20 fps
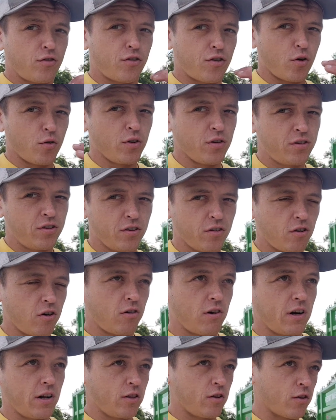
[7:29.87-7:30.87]
So this is
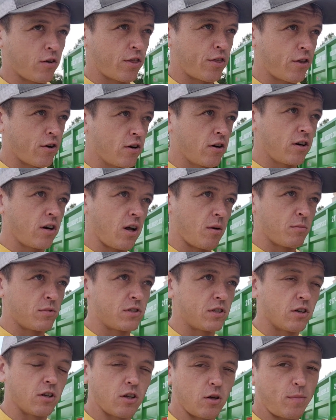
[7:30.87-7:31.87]
already their third
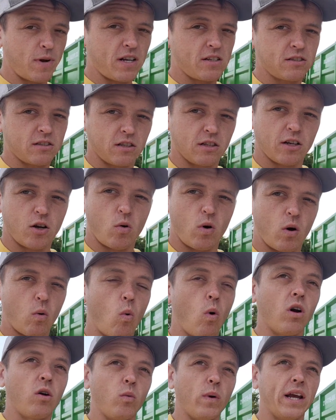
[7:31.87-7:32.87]
dumpster. They're basically
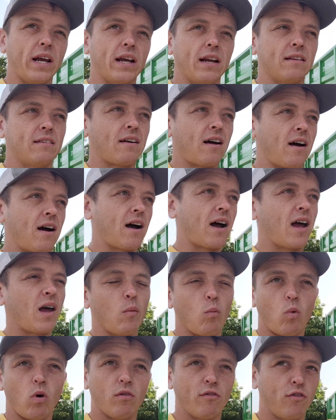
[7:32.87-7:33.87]
going one week at a
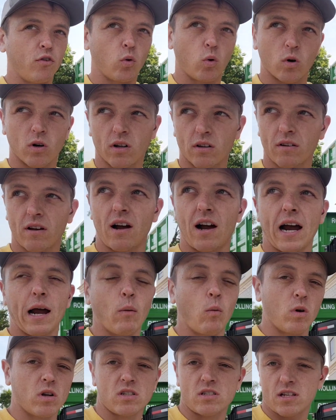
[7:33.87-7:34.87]
time, one floor at a
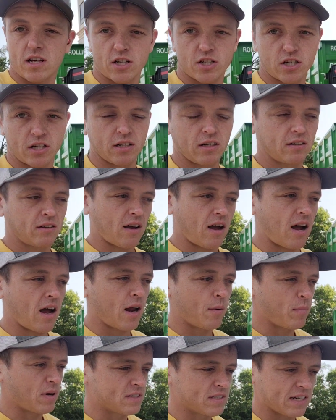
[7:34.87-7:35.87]
time, one section at a
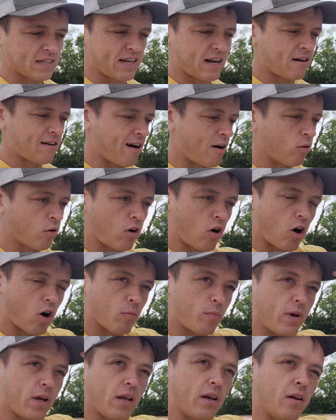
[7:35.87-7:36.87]
time as they tear out
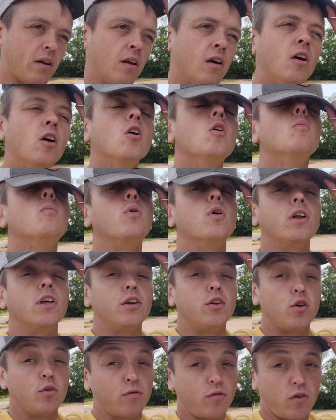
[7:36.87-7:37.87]
carpet and put
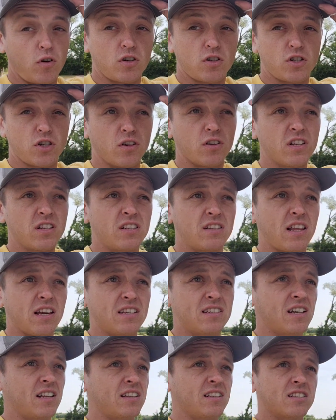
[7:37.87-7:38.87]
in new furniture. This,
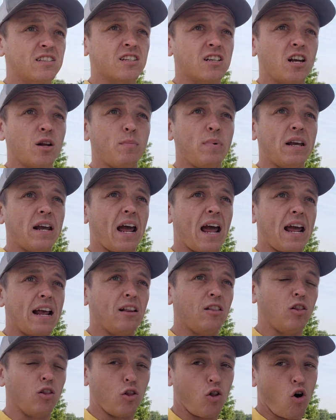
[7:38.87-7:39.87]
they said this is going to be
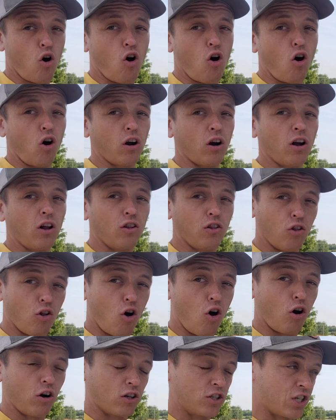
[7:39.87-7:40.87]
a long,
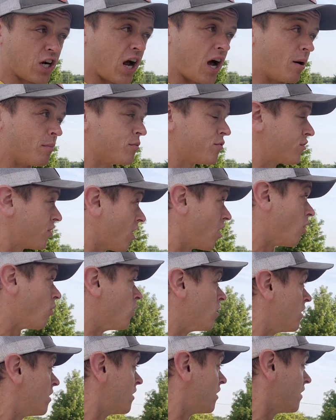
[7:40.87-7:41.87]
long job.
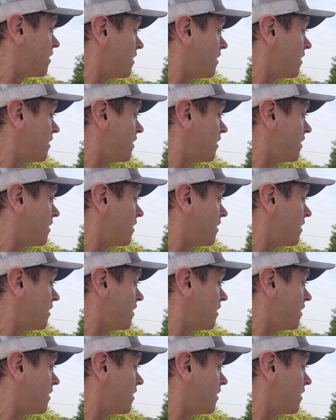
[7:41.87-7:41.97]
So